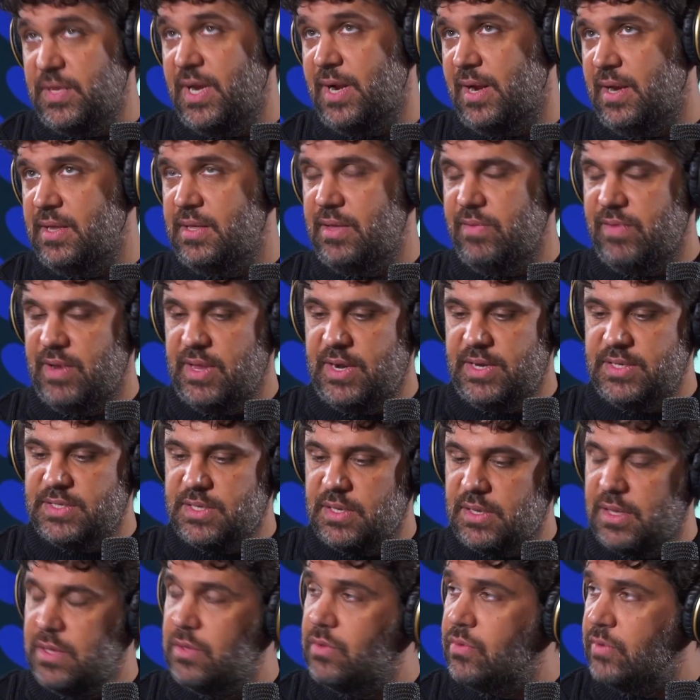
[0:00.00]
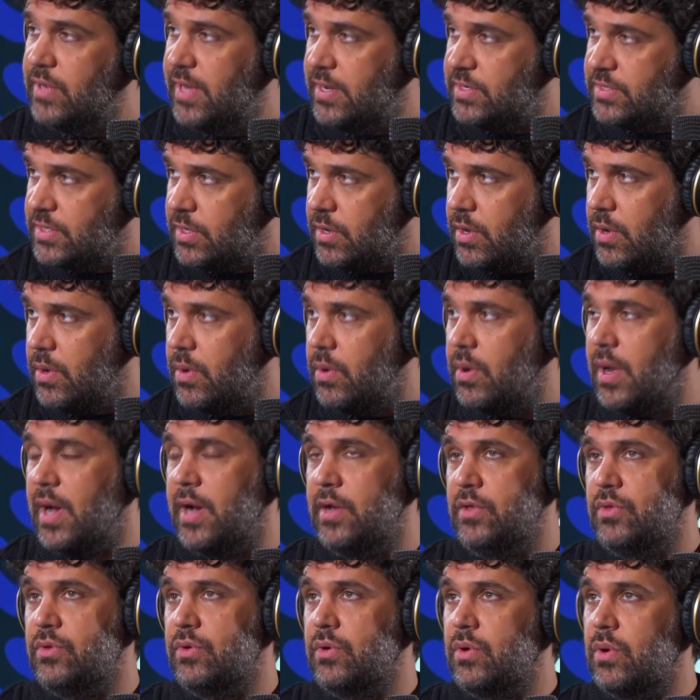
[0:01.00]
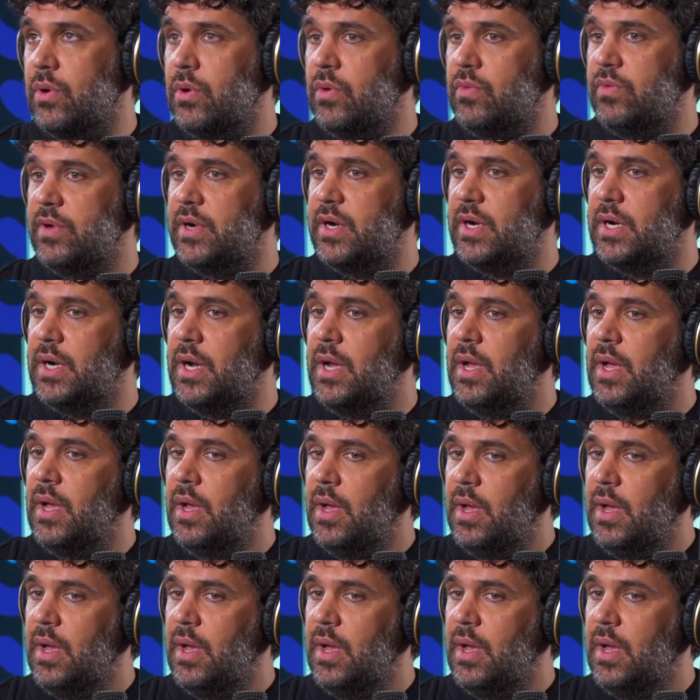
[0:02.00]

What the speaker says: relatively recently, 2 years ago, I took over